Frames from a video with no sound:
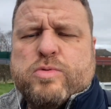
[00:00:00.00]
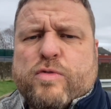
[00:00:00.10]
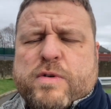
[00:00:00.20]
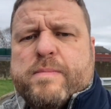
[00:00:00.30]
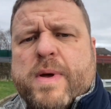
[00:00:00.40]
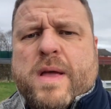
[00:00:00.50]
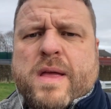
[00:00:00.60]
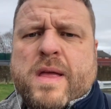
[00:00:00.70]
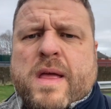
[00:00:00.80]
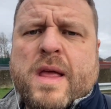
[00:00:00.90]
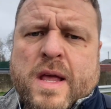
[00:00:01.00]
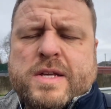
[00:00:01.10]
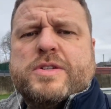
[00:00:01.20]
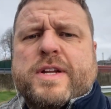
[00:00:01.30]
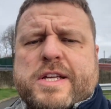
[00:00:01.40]
from, so
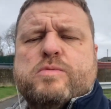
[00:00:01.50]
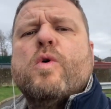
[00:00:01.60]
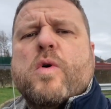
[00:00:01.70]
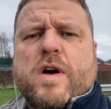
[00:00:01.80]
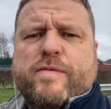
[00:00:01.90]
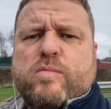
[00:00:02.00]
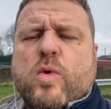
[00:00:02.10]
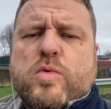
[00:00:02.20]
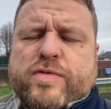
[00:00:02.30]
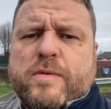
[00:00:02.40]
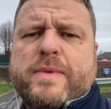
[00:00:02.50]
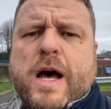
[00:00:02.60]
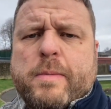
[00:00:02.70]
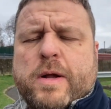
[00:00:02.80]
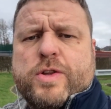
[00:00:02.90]
today's walk, I've walked from
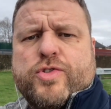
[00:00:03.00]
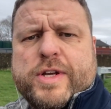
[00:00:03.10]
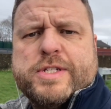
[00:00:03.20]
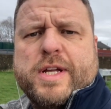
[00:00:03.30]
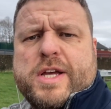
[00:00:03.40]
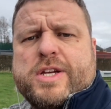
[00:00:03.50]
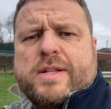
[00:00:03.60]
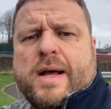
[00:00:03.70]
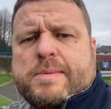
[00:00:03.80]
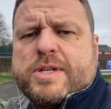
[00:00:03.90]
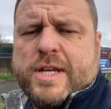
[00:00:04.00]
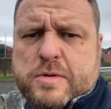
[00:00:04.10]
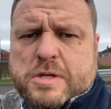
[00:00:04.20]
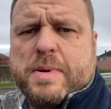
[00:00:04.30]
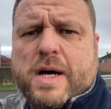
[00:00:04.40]
Dalmarnock train station up to
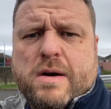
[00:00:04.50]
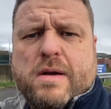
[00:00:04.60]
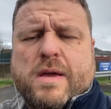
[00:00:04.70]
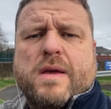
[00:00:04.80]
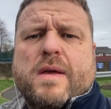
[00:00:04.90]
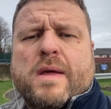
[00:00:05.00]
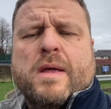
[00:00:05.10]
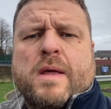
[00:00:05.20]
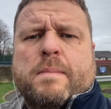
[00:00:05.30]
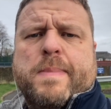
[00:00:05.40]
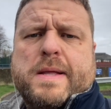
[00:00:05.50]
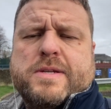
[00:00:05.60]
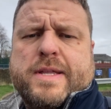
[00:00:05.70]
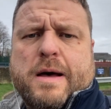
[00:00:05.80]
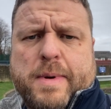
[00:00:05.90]
Celtic Park, back to
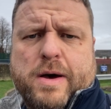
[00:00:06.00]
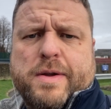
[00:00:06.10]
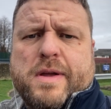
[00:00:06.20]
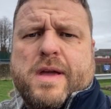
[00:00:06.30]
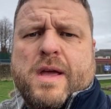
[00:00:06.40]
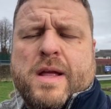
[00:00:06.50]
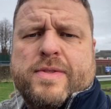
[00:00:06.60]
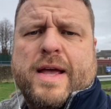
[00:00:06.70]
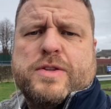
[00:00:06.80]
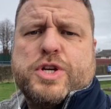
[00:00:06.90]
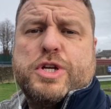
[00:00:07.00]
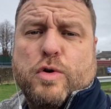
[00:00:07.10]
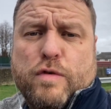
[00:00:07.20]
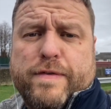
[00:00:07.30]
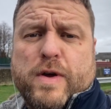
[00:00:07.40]
Dalmarnock, down to
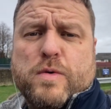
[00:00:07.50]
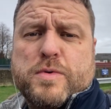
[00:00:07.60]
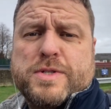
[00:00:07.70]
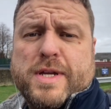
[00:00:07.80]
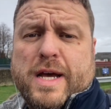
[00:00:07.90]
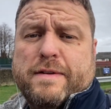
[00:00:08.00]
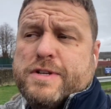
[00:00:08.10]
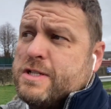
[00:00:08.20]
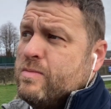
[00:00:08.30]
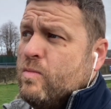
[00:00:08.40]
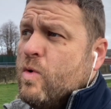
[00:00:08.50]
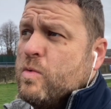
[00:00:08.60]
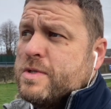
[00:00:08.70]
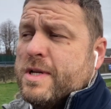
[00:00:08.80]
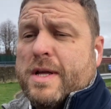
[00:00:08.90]
Shawfields, and I've just
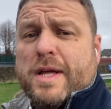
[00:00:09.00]
walked